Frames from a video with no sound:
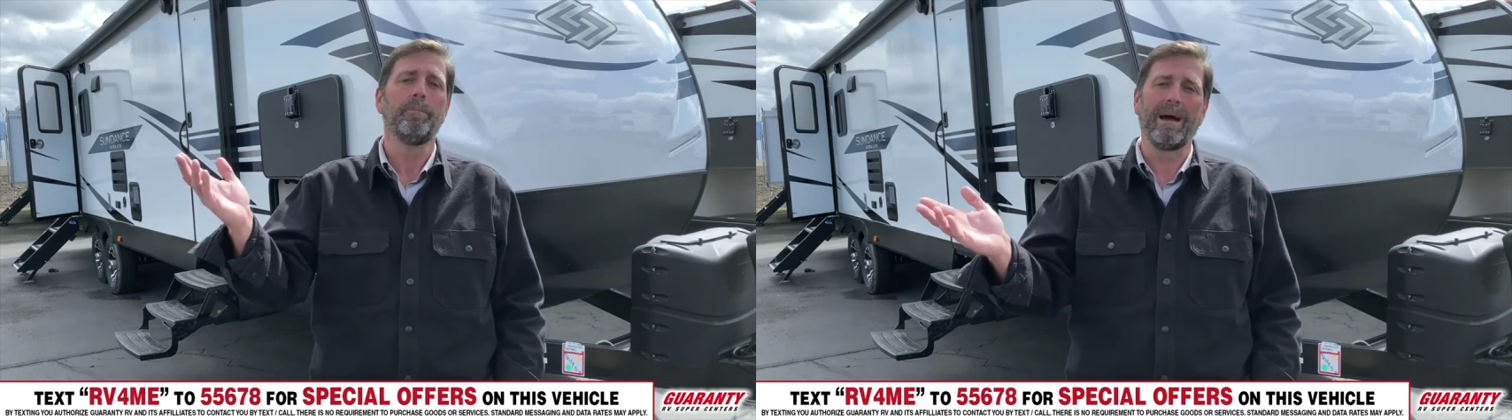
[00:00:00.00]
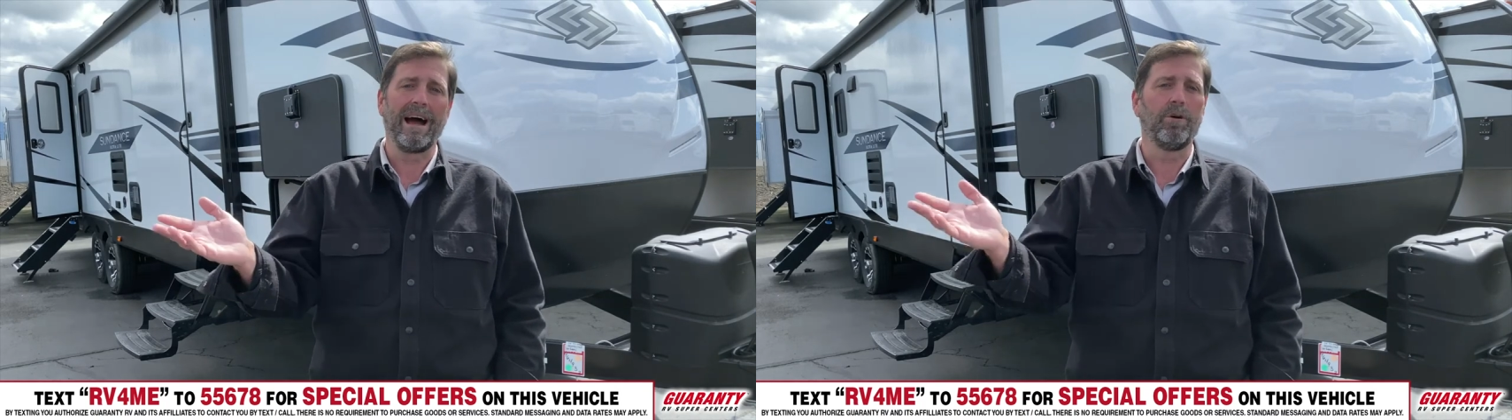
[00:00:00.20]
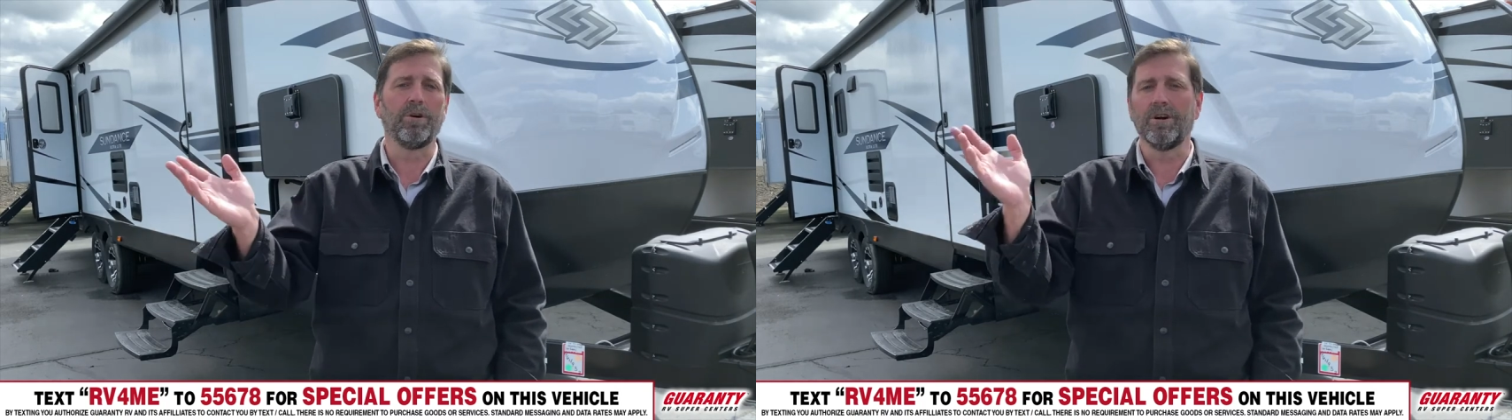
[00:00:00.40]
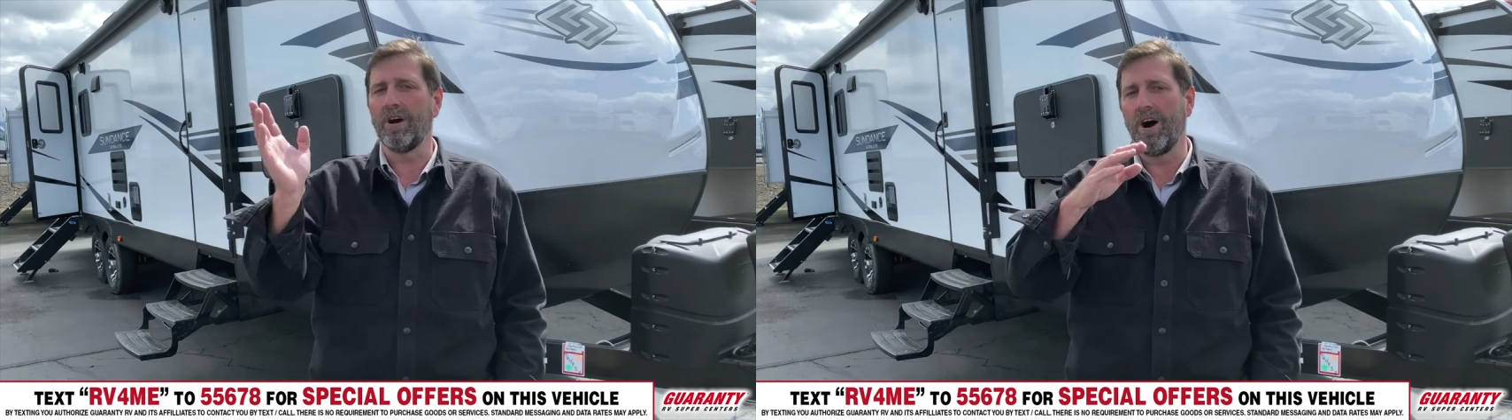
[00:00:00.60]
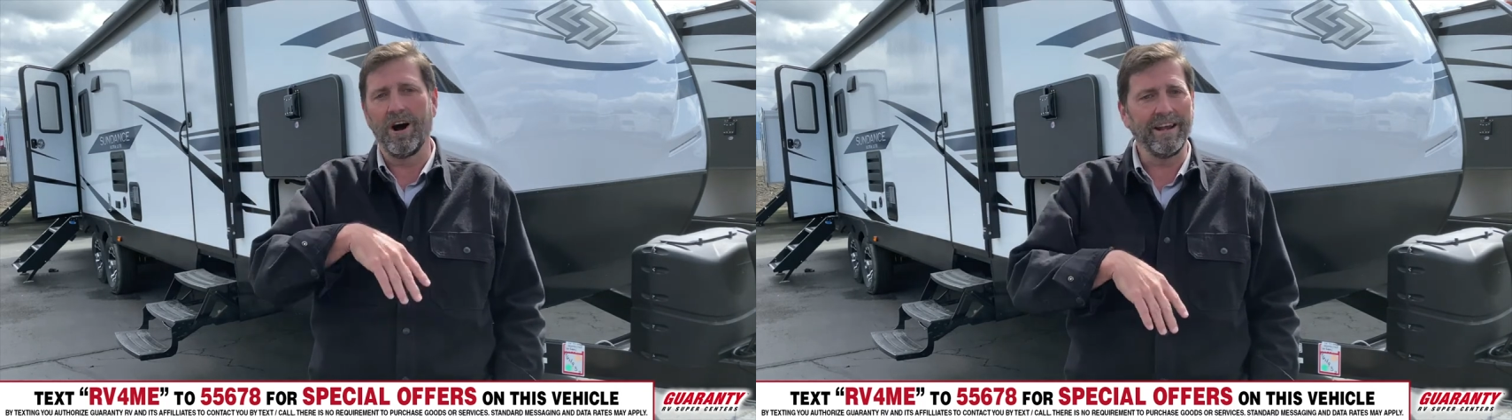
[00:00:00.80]

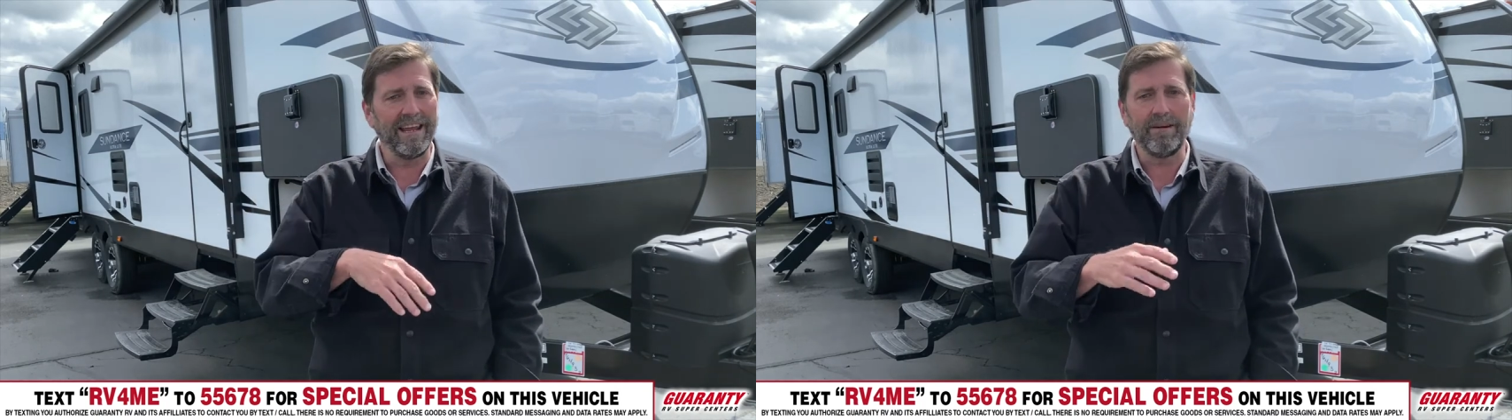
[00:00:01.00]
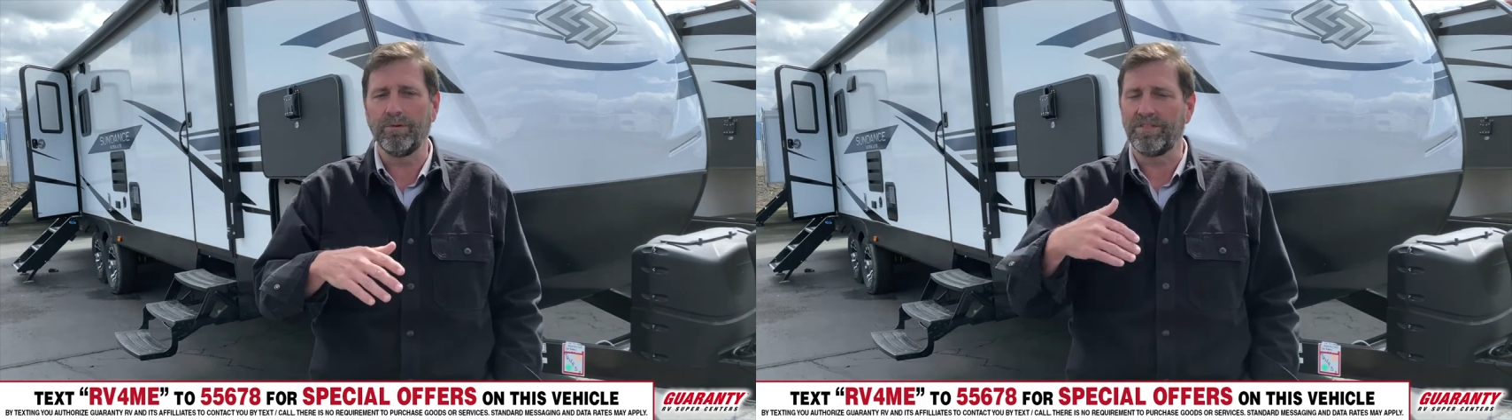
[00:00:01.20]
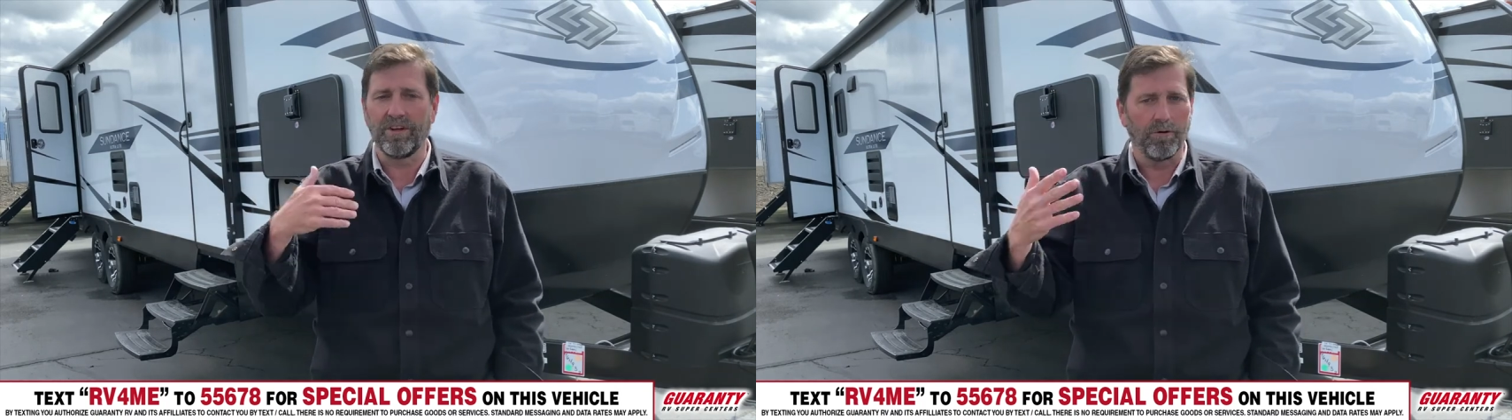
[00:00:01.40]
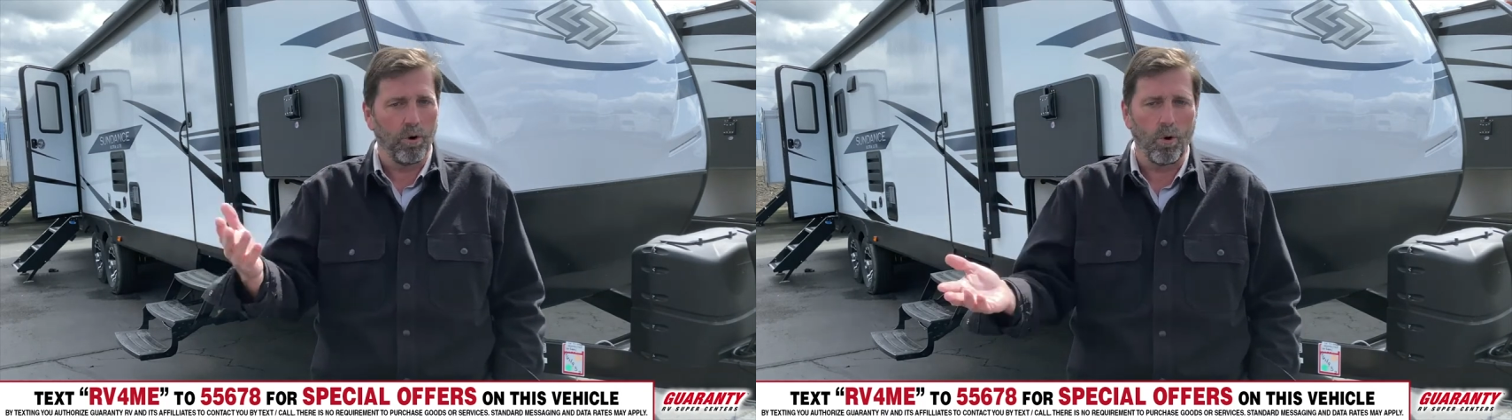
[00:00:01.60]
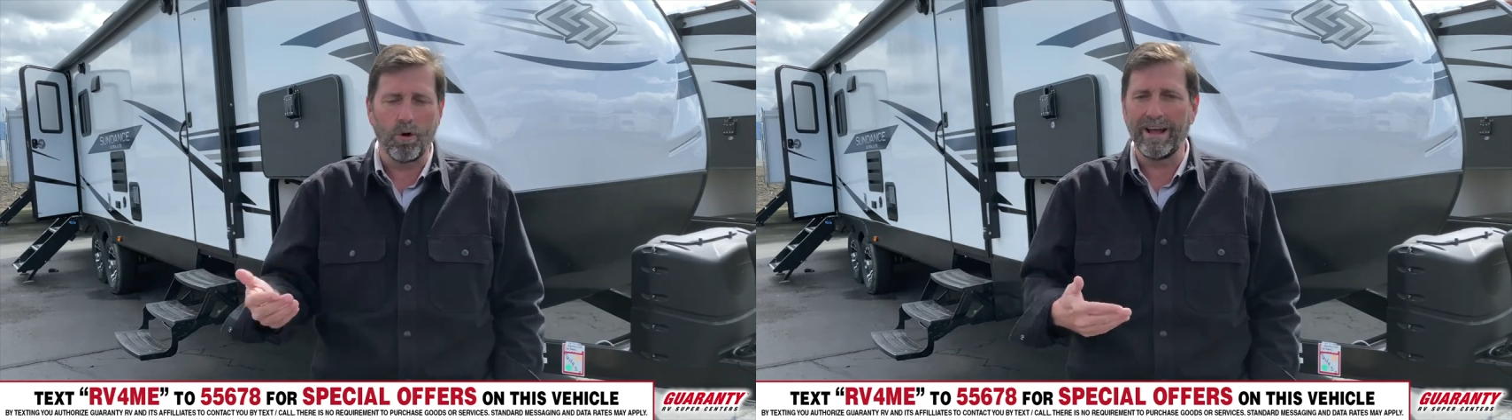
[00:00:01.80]
power awning with a
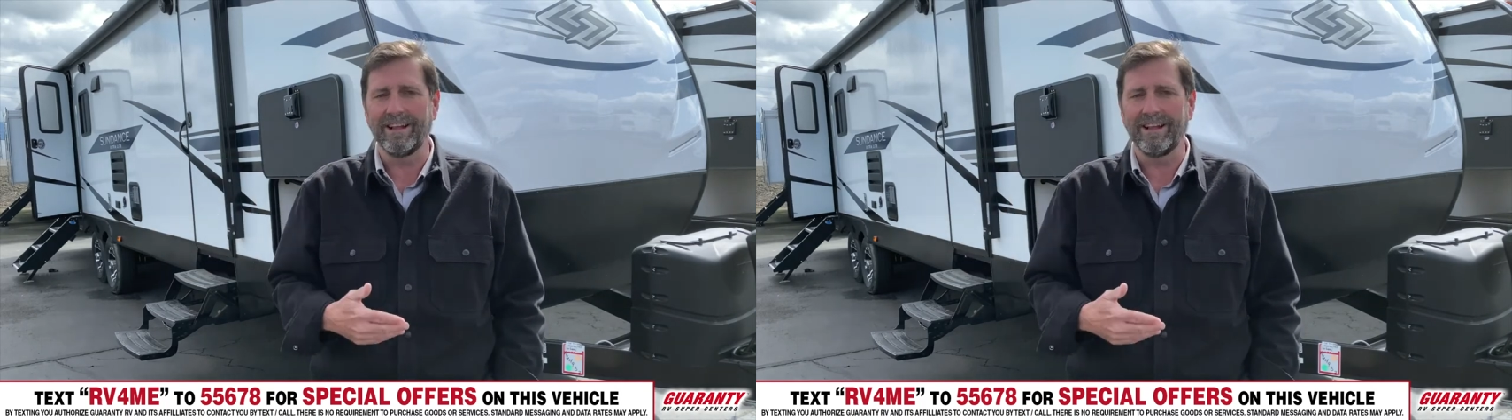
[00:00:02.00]
whole